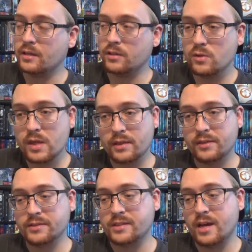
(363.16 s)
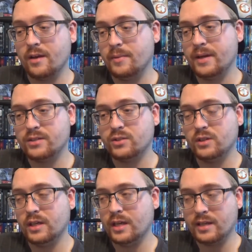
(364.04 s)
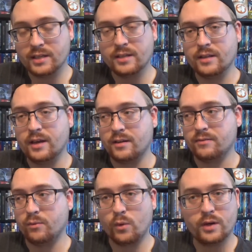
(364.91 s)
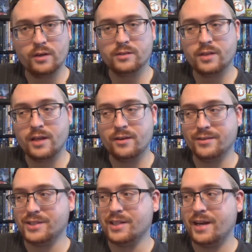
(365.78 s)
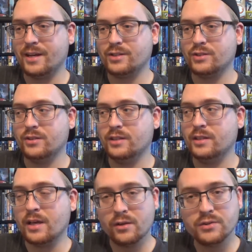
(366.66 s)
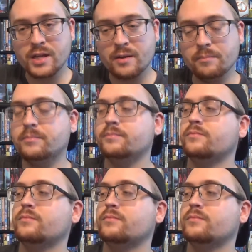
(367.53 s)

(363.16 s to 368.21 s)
can do that this time and actually end it. Like 40 years later, she actually kills him.